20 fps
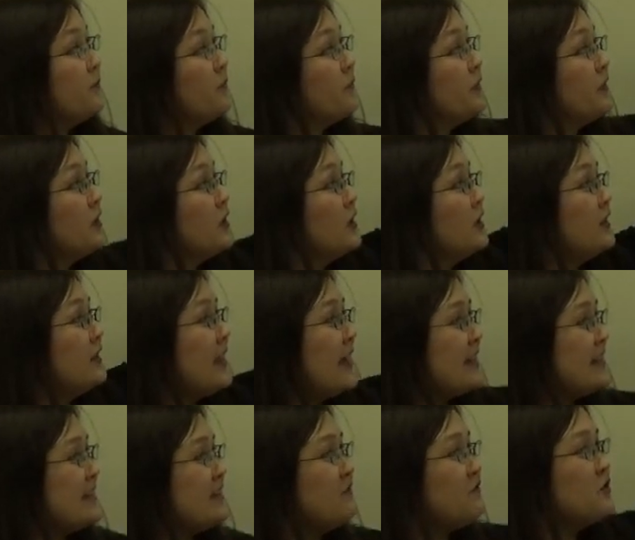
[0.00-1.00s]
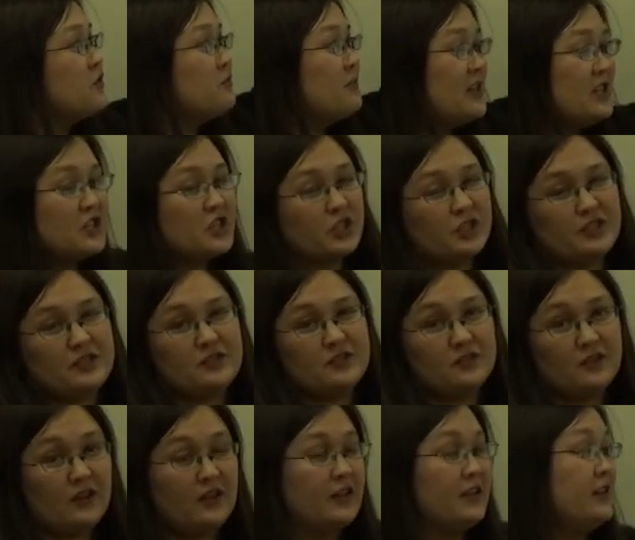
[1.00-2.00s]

That information is not here,